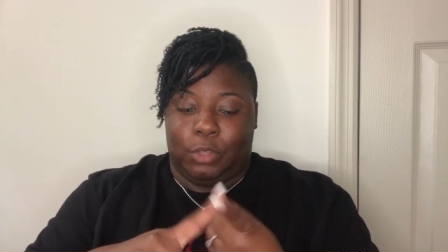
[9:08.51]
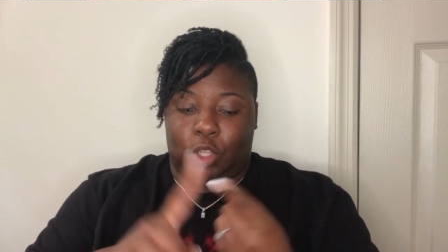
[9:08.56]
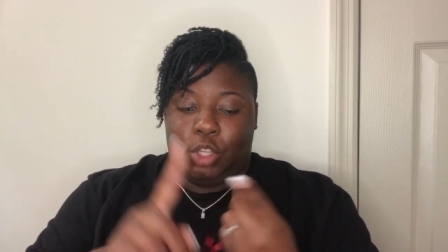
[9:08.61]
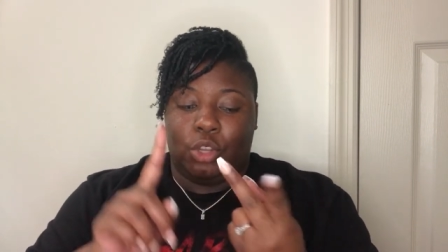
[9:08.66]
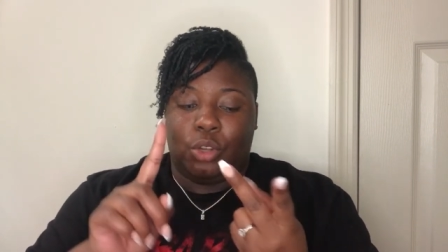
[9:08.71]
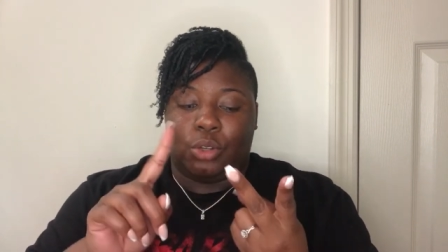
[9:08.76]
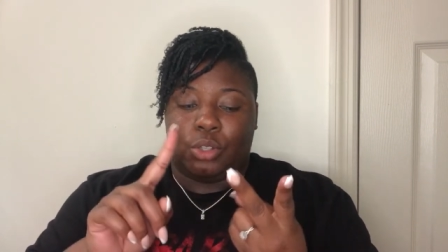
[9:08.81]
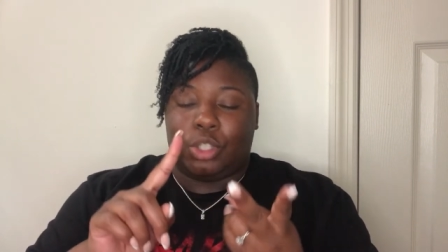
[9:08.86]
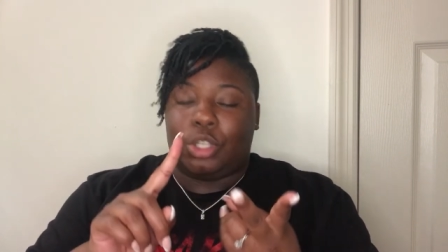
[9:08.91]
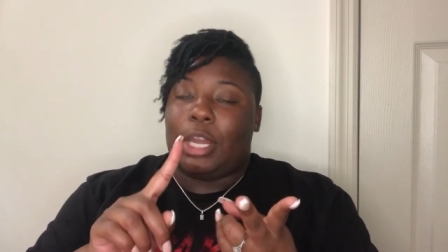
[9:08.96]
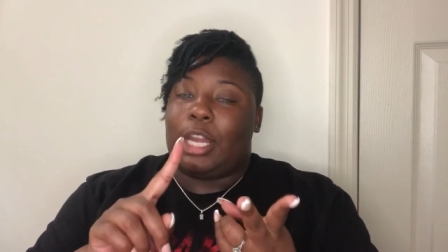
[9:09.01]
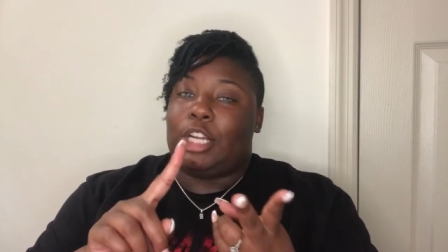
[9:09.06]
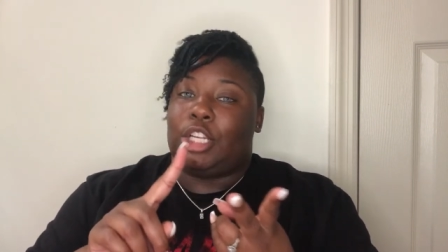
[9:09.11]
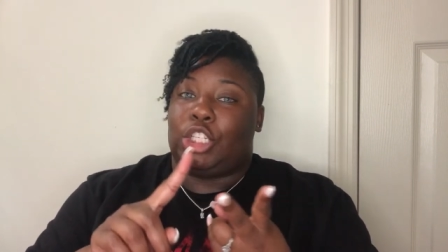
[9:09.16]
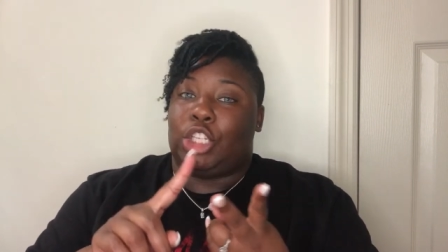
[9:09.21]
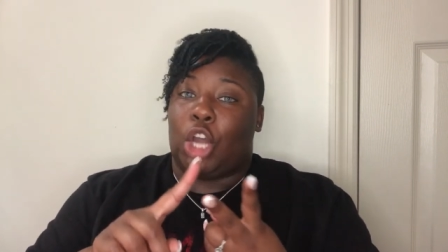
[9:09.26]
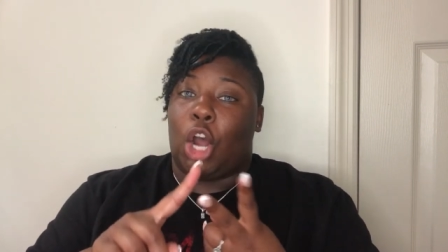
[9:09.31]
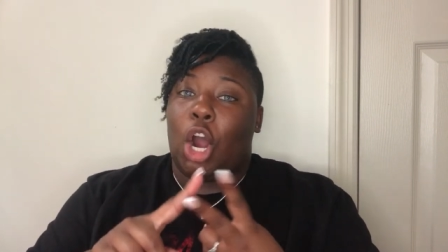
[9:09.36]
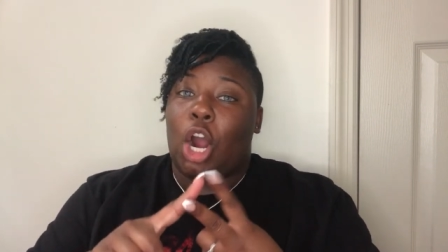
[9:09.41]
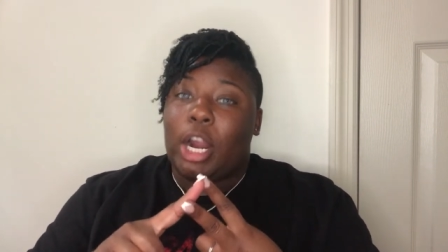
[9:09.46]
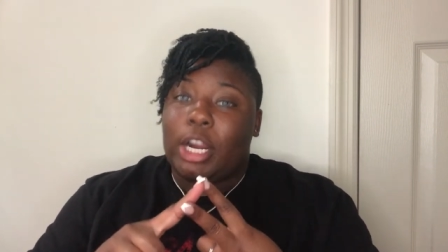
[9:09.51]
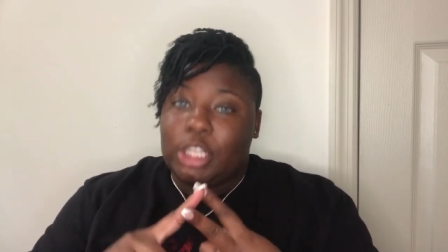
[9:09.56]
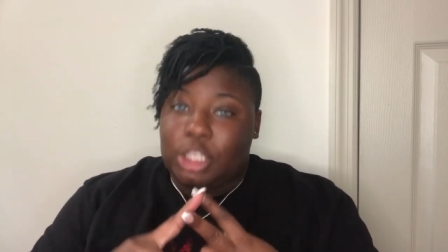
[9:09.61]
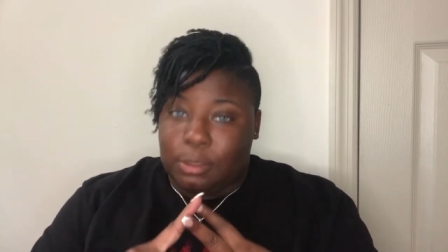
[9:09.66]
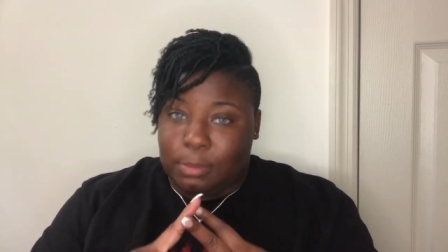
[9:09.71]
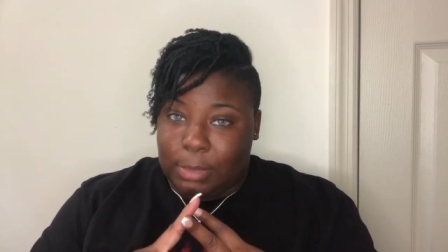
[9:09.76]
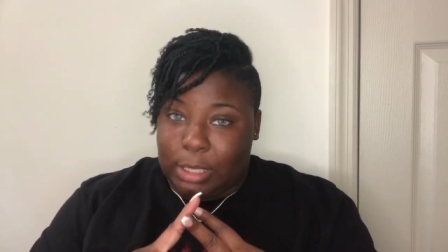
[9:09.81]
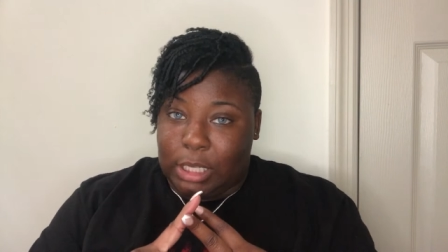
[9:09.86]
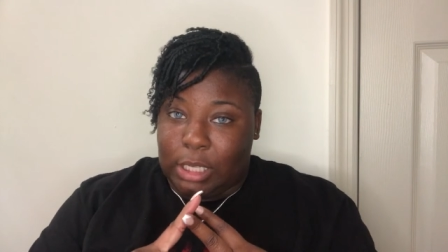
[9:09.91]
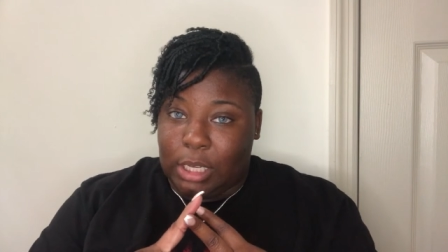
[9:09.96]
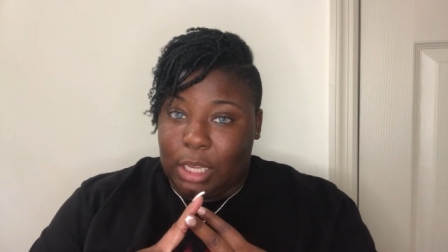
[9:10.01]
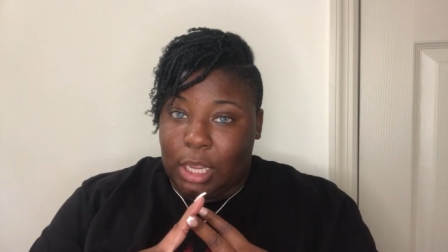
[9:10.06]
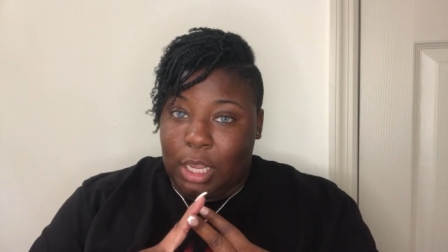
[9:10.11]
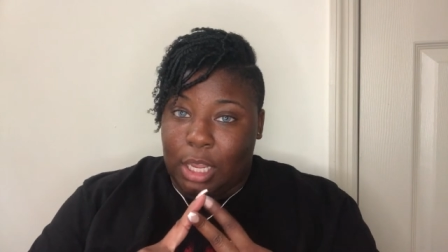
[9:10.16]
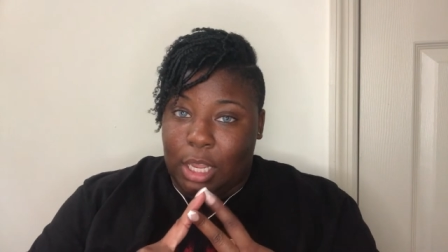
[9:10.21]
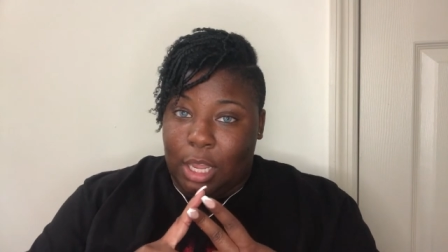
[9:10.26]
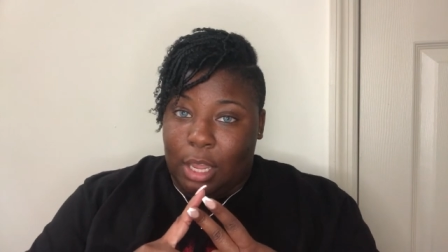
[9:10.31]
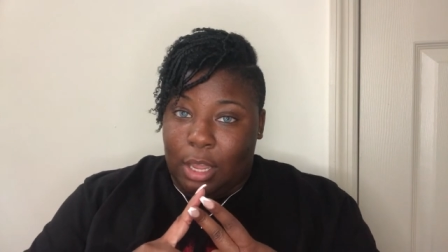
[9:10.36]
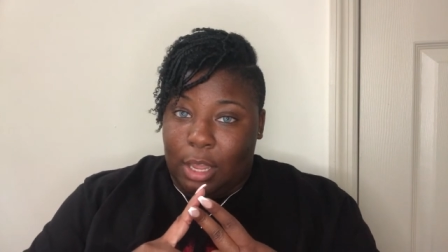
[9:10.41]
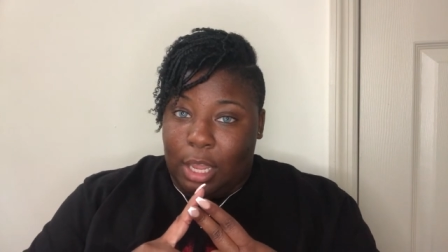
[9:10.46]
You're gonna try to charge me
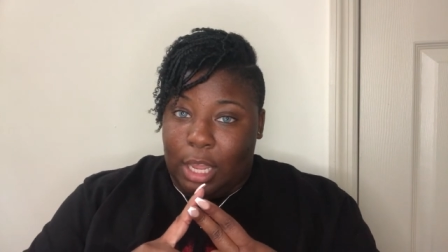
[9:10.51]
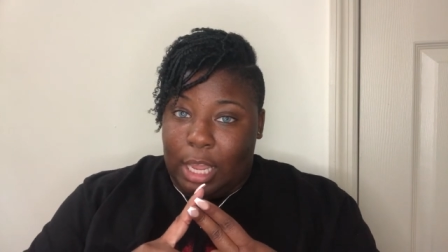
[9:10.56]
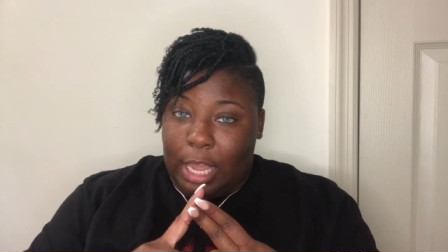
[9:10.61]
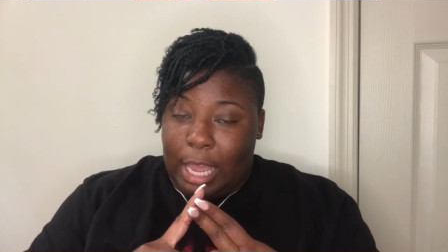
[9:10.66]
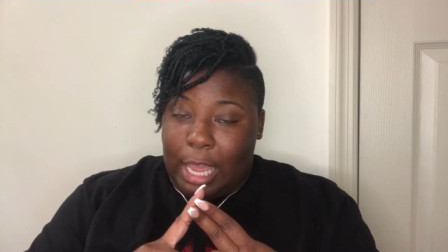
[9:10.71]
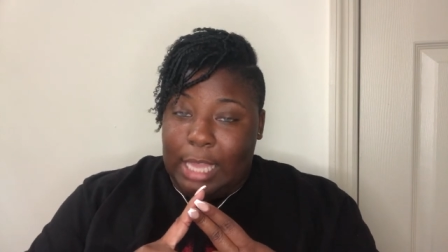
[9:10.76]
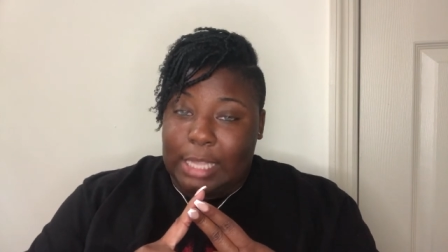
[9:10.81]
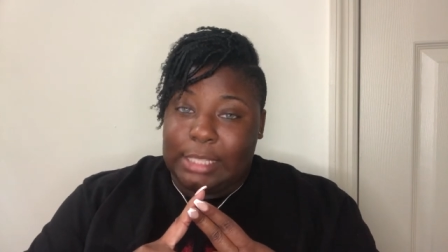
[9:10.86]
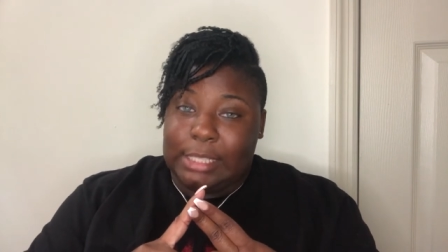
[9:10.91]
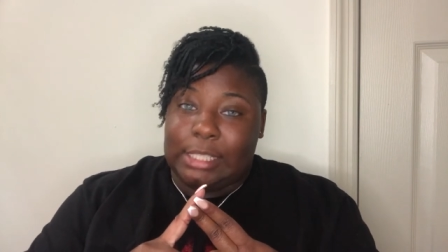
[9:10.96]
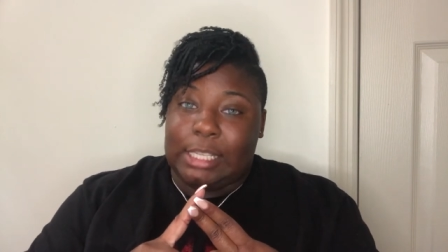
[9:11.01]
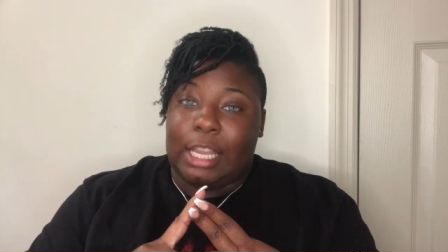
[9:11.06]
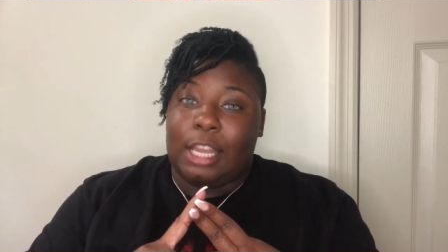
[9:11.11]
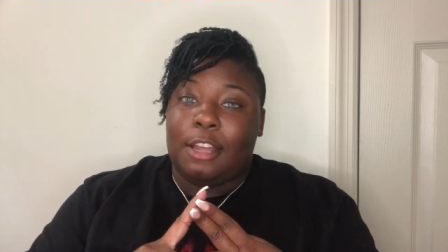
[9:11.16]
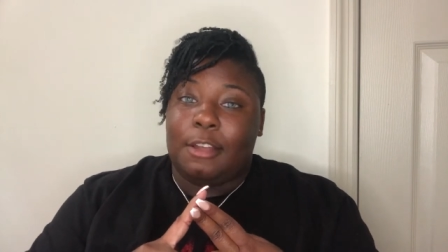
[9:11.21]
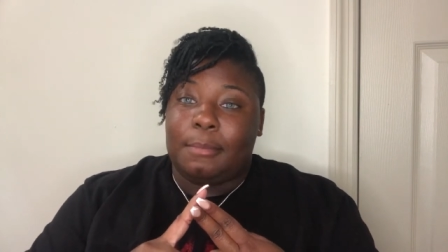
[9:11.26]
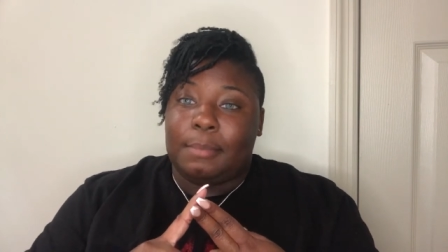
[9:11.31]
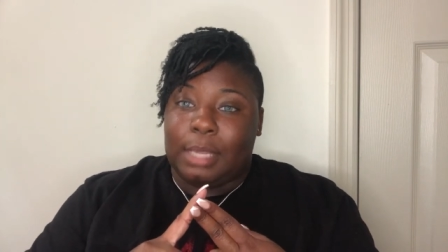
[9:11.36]
and tell